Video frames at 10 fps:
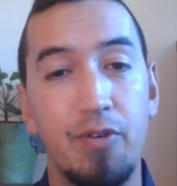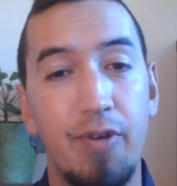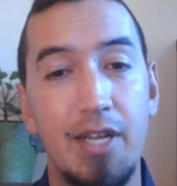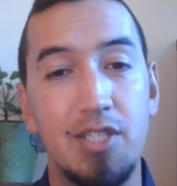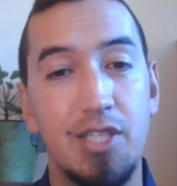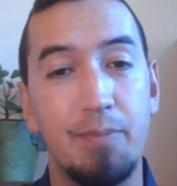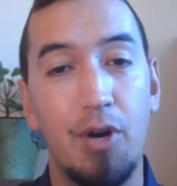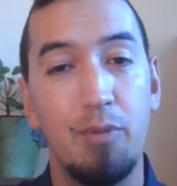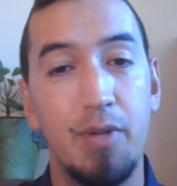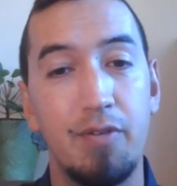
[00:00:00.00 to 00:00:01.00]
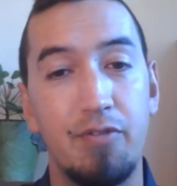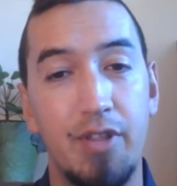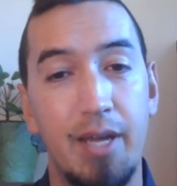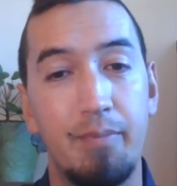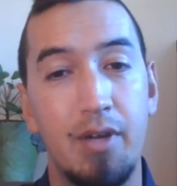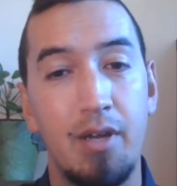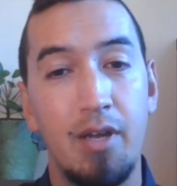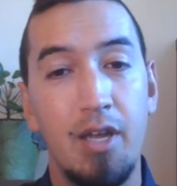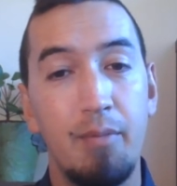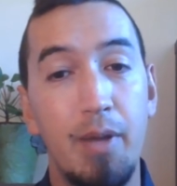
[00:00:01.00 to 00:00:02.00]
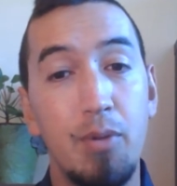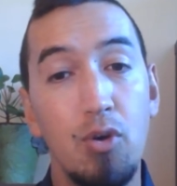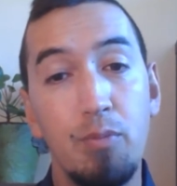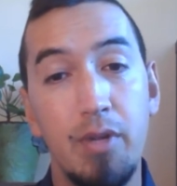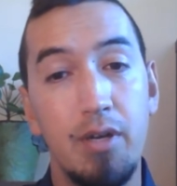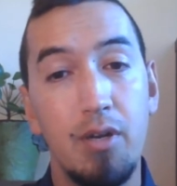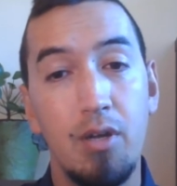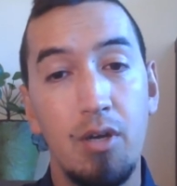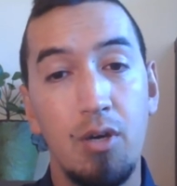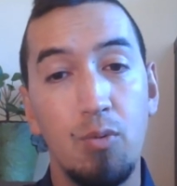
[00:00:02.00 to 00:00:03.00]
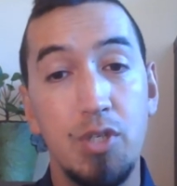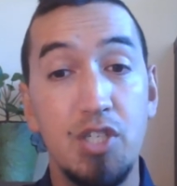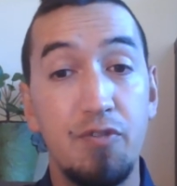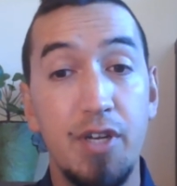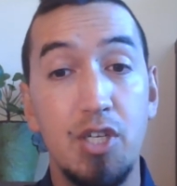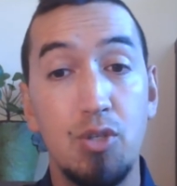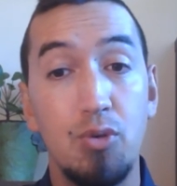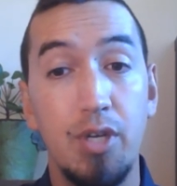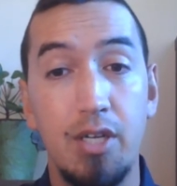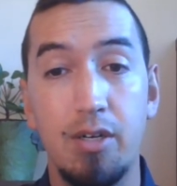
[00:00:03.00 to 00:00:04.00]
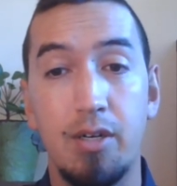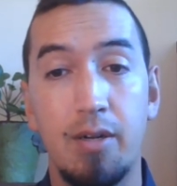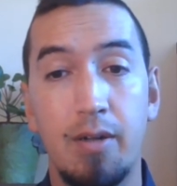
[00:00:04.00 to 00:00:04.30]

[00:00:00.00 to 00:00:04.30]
arranged the apartment for them. Maybe Umit will just finish school here.